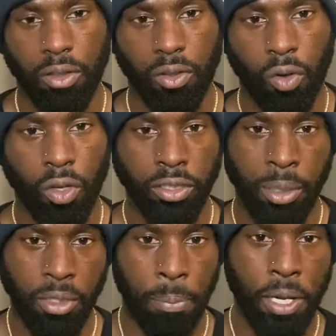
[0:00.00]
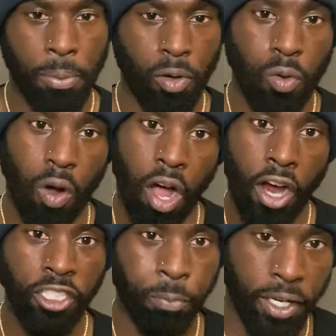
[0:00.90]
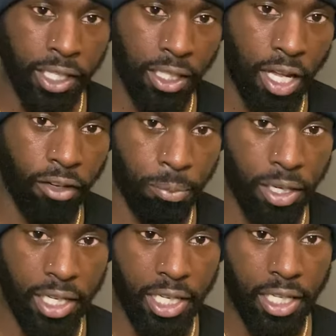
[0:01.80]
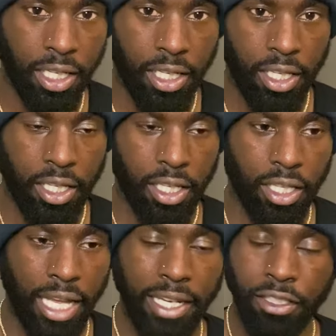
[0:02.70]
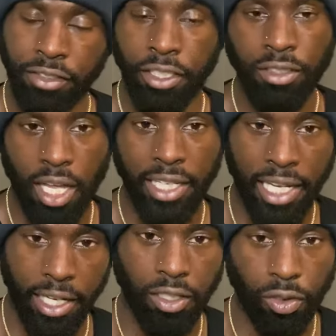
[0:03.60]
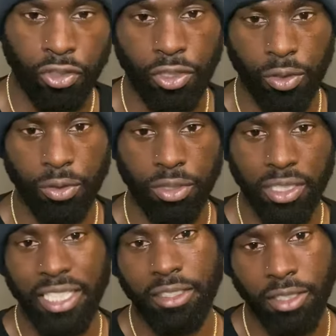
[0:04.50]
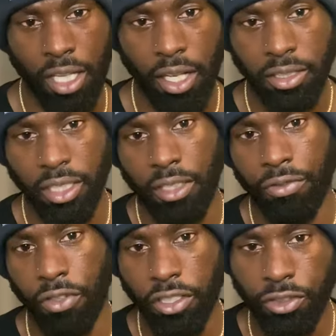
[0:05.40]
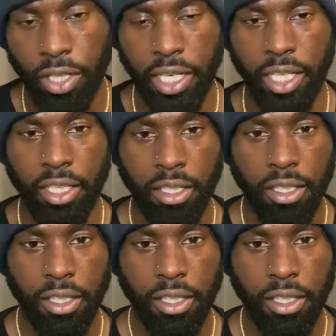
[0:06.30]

or some of the people who are spending a lot of money and they're still not getting those shoes. It sucks. It's frustrating.